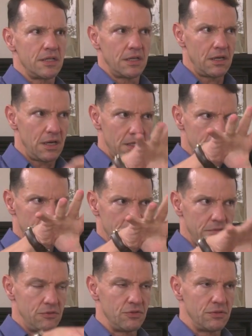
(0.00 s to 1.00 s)
in Gaza,
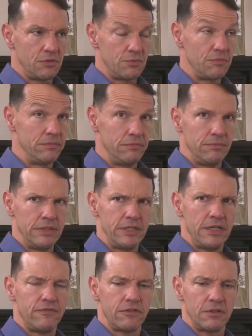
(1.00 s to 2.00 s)
who's been
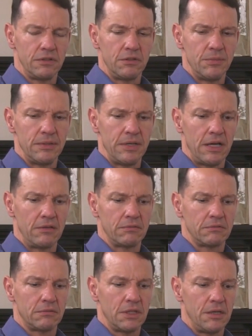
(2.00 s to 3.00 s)
dead for a little bit
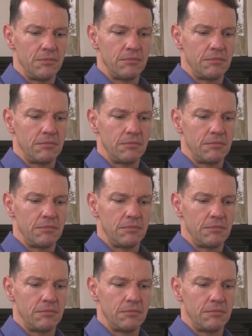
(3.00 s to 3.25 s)
now,